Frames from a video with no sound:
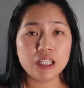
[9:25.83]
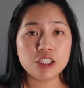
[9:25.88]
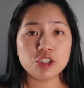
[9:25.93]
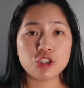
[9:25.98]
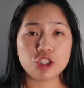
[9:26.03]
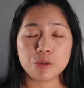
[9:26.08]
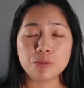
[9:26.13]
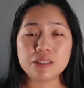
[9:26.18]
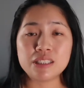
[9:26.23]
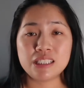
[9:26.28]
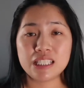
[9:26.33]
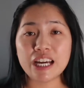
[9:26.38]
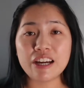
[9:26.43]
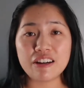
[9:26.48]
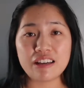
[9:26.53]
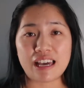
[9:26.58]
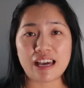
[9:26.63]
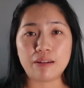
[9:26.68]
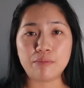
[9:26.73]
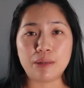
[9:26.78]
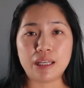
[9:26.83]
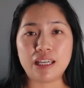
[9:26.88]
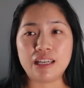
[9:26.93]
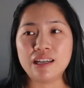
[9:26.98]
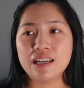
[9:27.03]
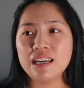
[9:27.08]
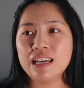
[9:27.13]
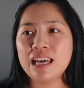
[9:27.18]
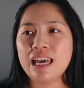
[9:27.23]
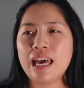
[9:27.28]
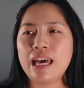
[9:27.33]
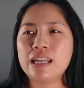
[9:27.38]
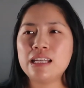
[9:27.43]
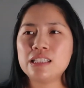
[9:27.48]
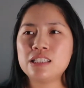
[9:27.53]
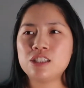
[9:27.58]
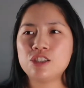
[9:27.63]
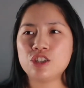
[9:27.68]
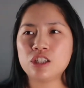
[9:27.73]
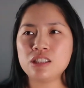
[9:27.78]
She was staring at me, and
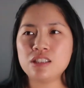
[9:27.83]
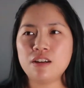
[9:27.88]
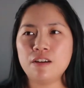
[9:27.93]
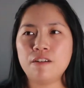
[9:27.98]
it's just